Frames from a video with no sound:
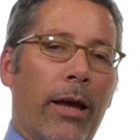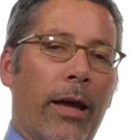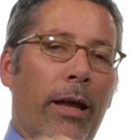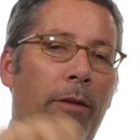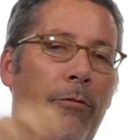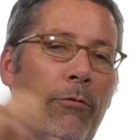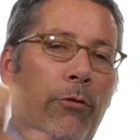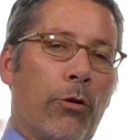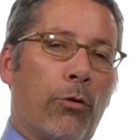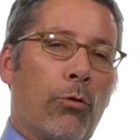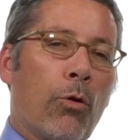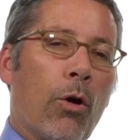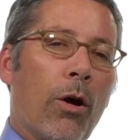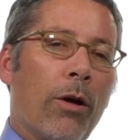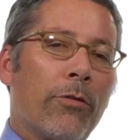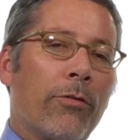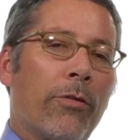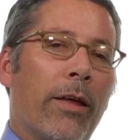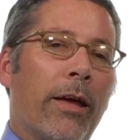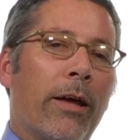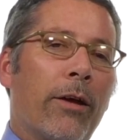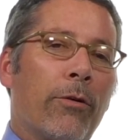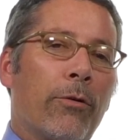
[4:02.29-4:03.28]
And if you cross
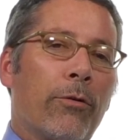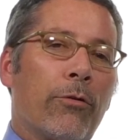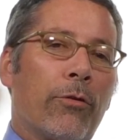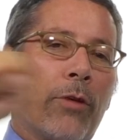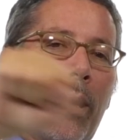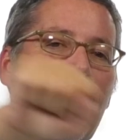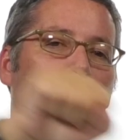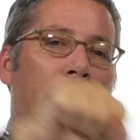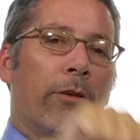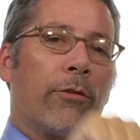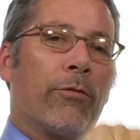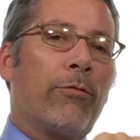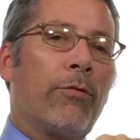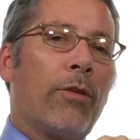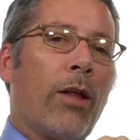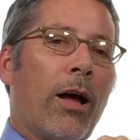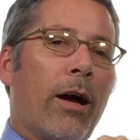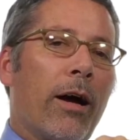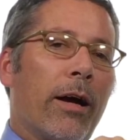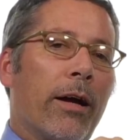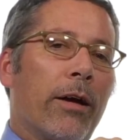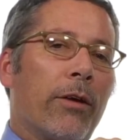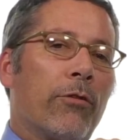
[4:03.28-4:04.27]
the heterozygous
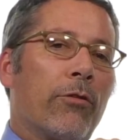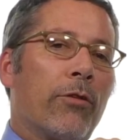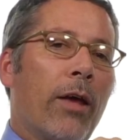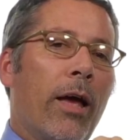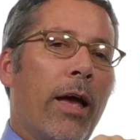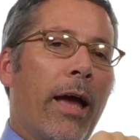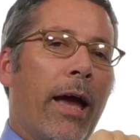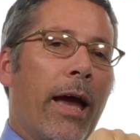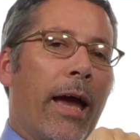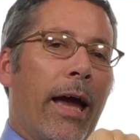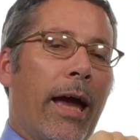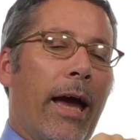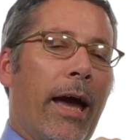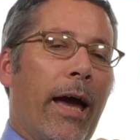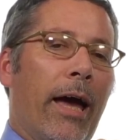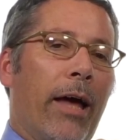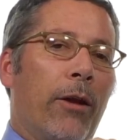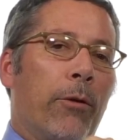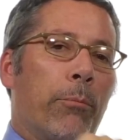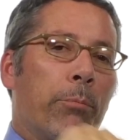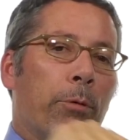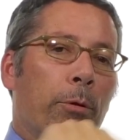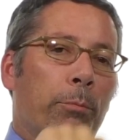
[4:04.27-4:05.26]
flies
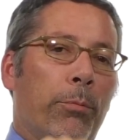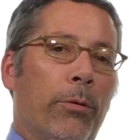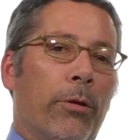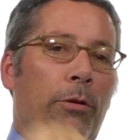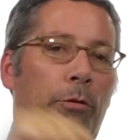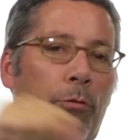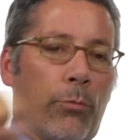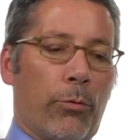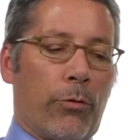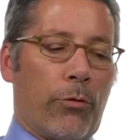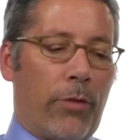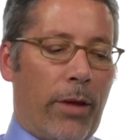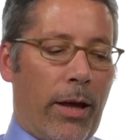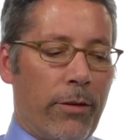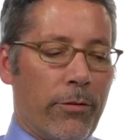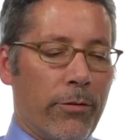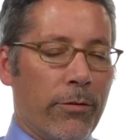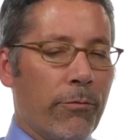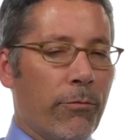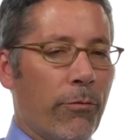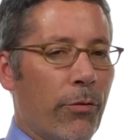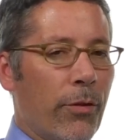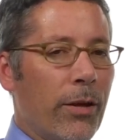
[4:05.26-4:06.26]
and purple is
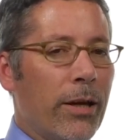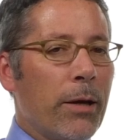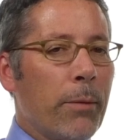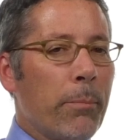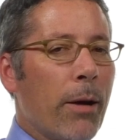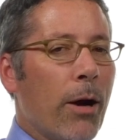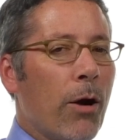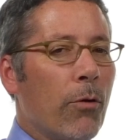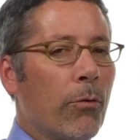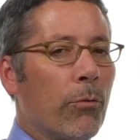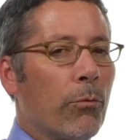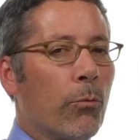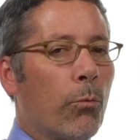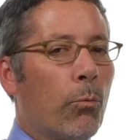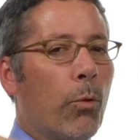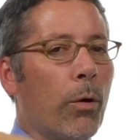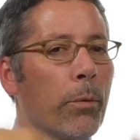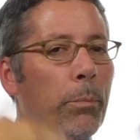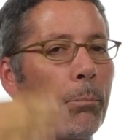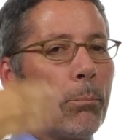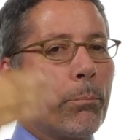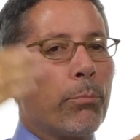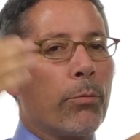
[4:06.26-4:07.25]
recessive, think about
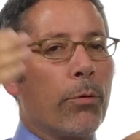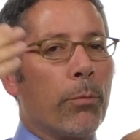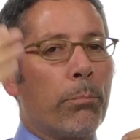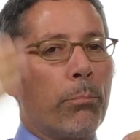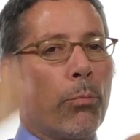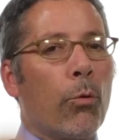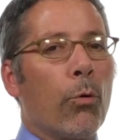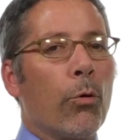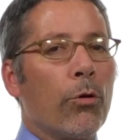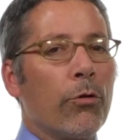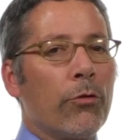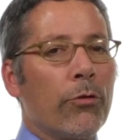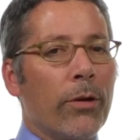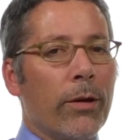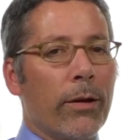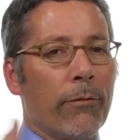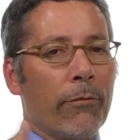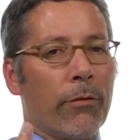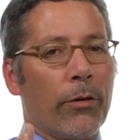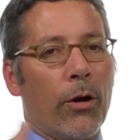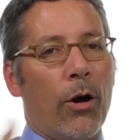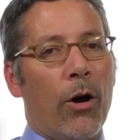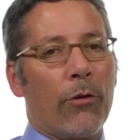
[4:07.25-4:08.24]
what proportion
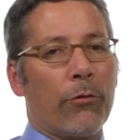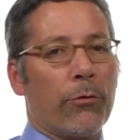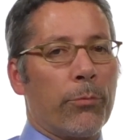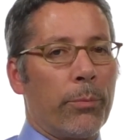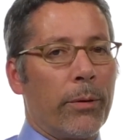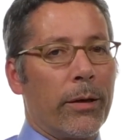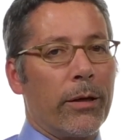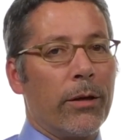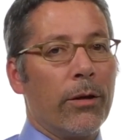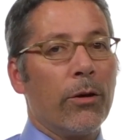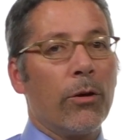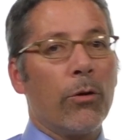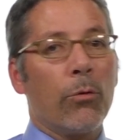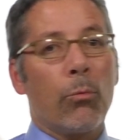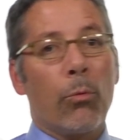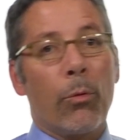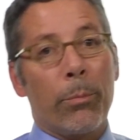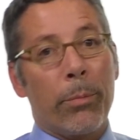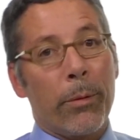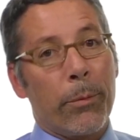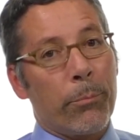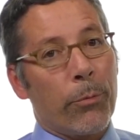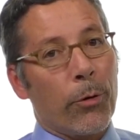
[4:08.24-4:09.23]
of the offspring
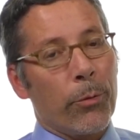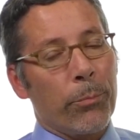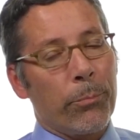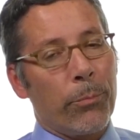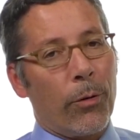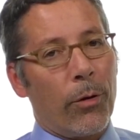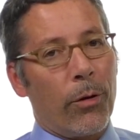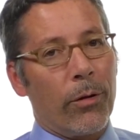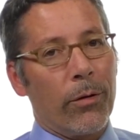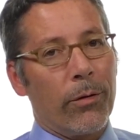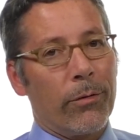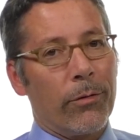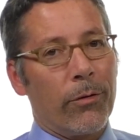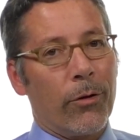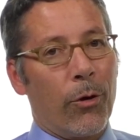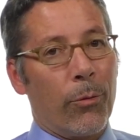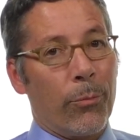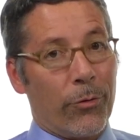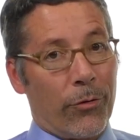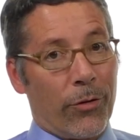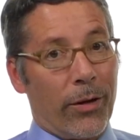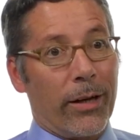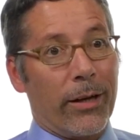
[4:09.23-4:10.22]
would be purple,
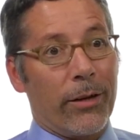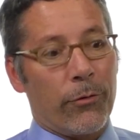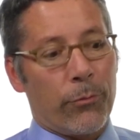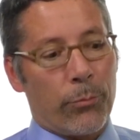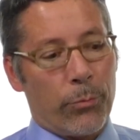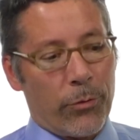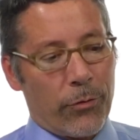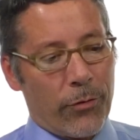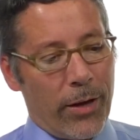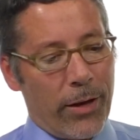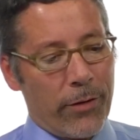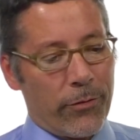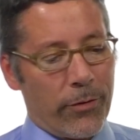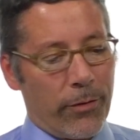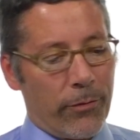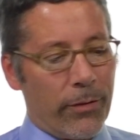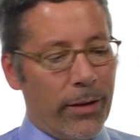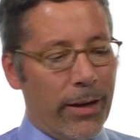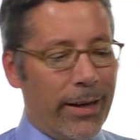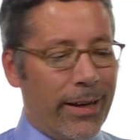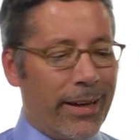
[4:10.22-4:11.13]
homozygous recessive.